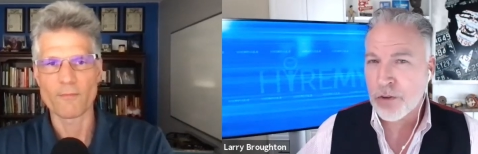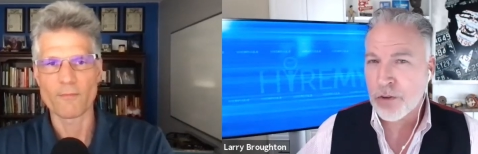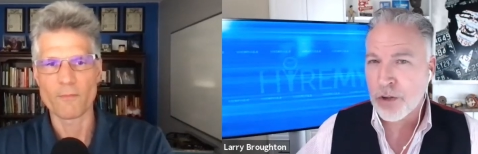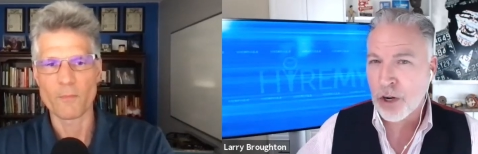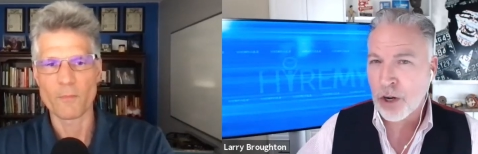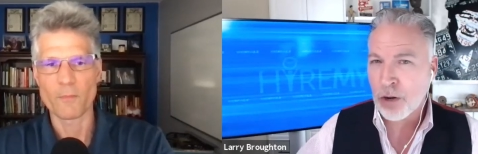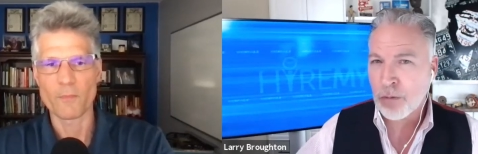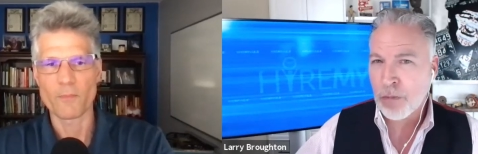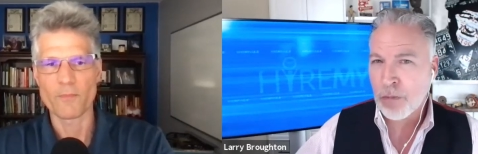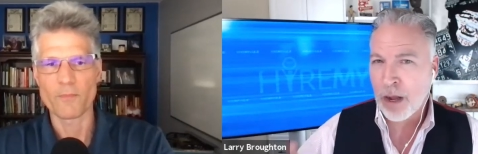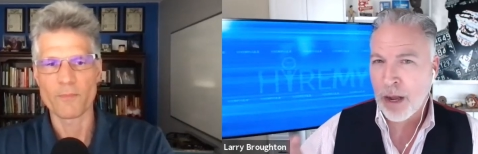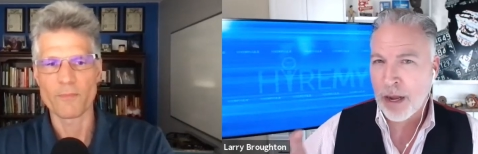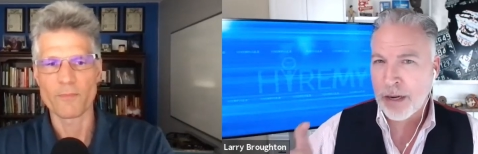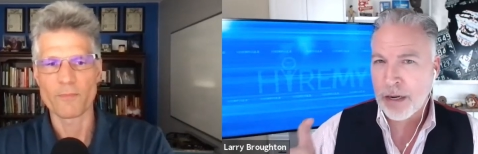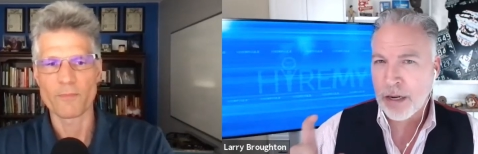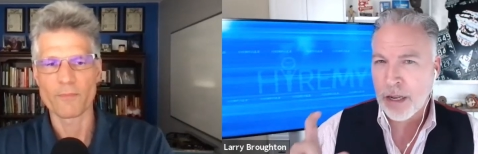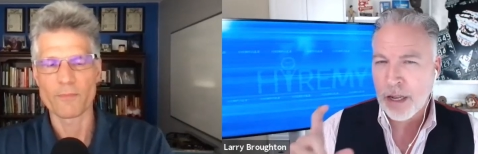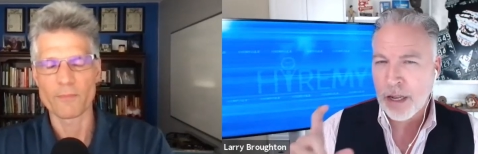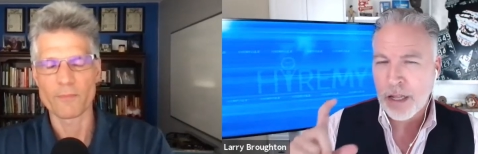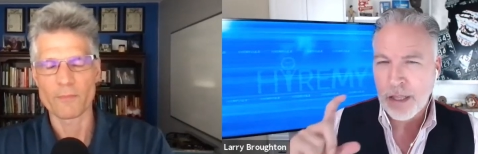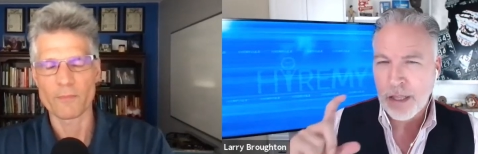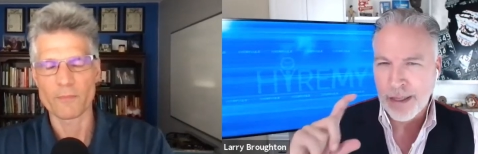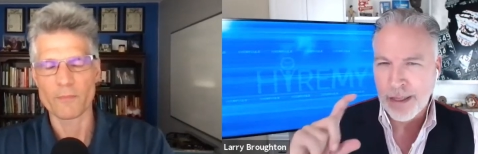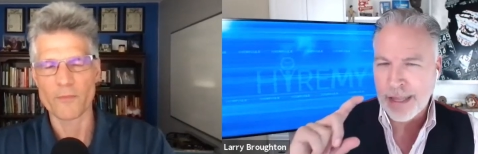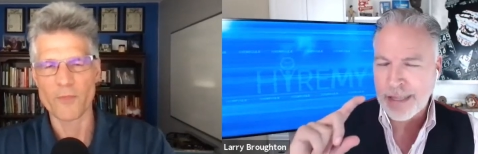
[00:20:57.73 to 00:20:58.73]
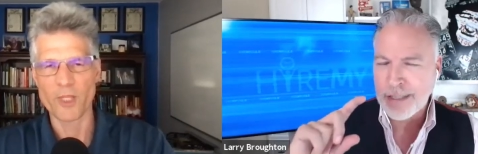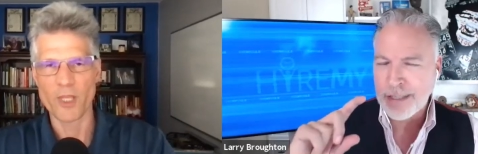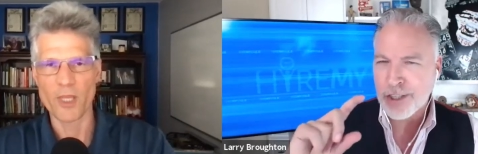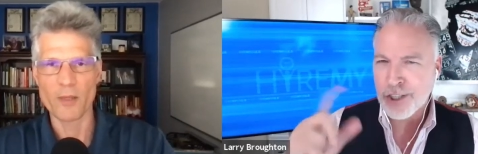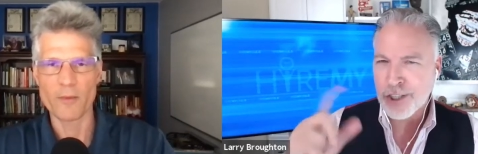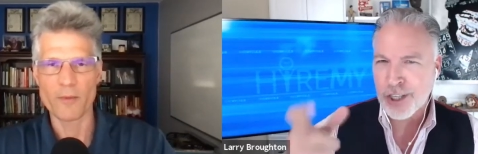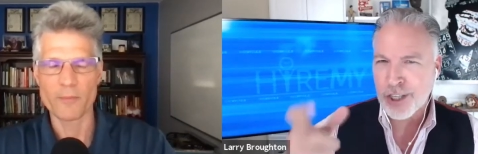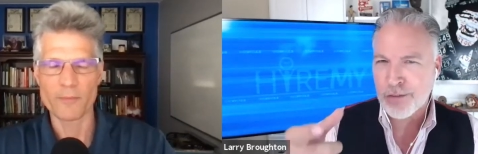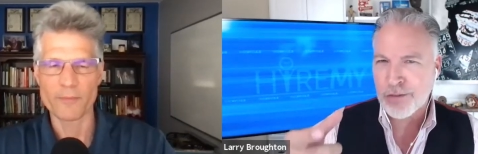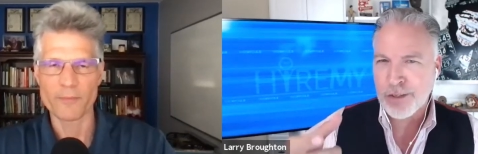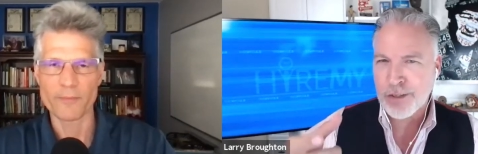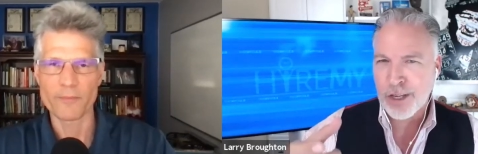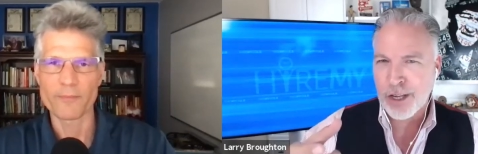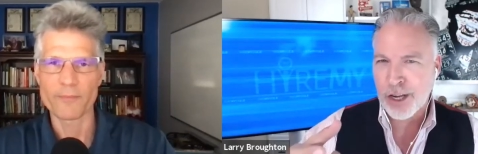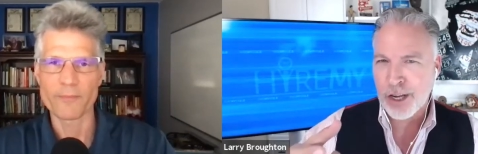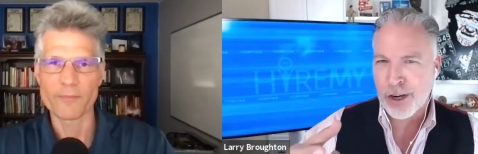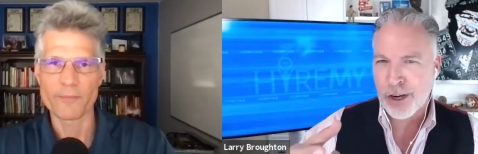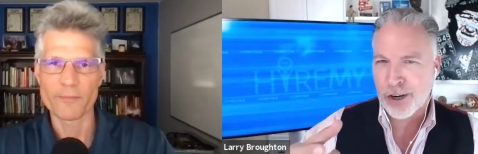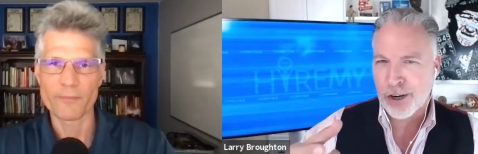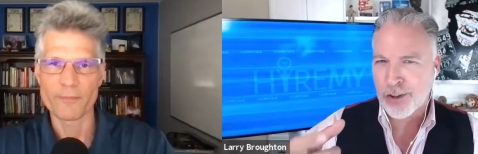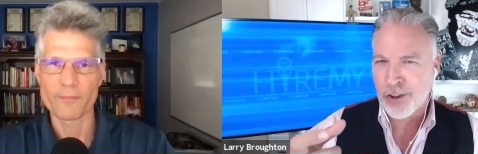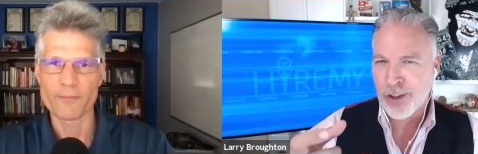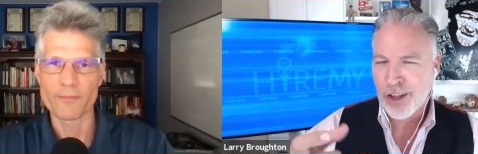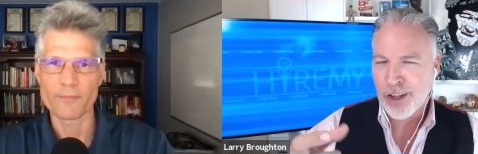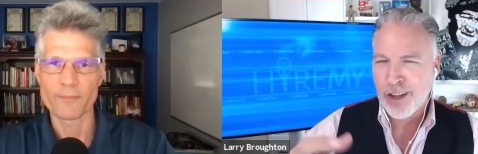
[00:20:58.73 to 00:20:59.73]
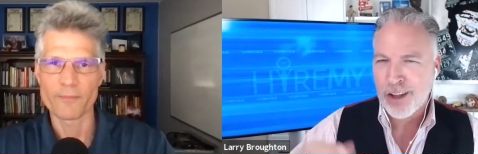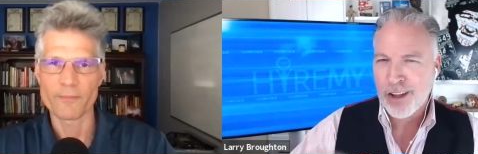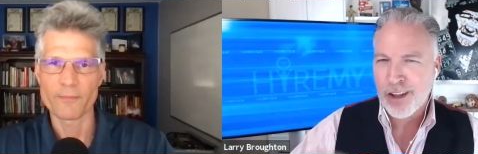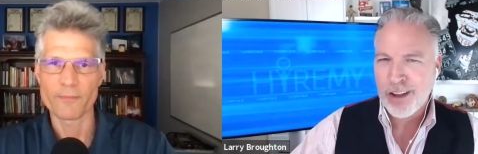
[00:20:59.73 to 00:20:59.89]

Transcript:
Speaker 1: if you don't mind, let's yeah. shift gears.